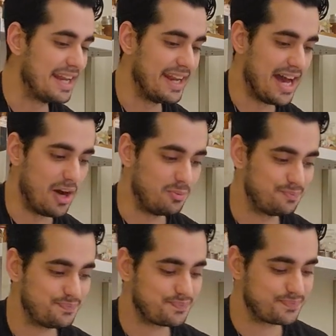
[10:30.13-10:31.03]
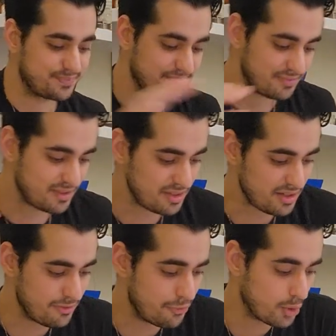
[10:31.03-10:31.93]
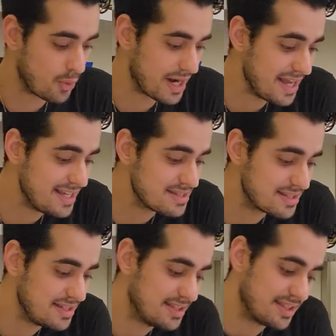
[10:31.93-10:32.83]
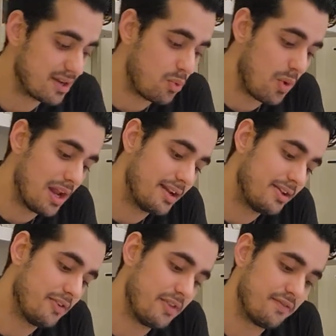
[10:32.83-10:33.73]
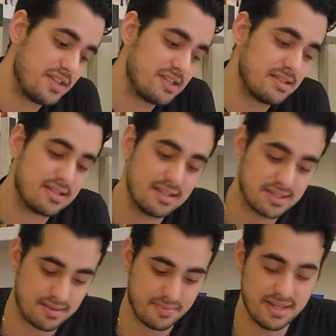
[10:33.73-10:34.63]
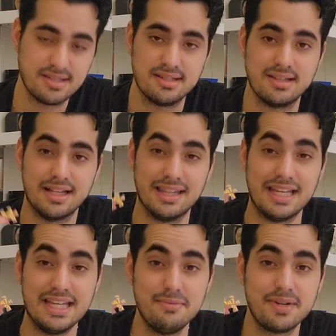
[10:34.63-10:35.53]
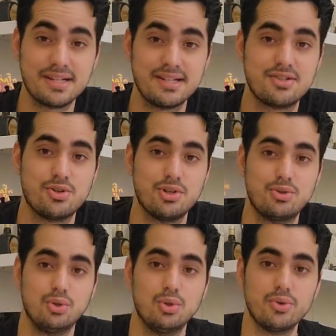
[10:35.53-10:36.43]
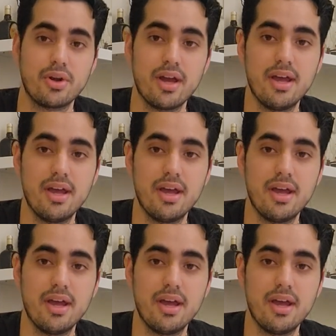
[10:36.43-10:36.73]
now for what I can see the quality of the pieces is amazing and the image is going to look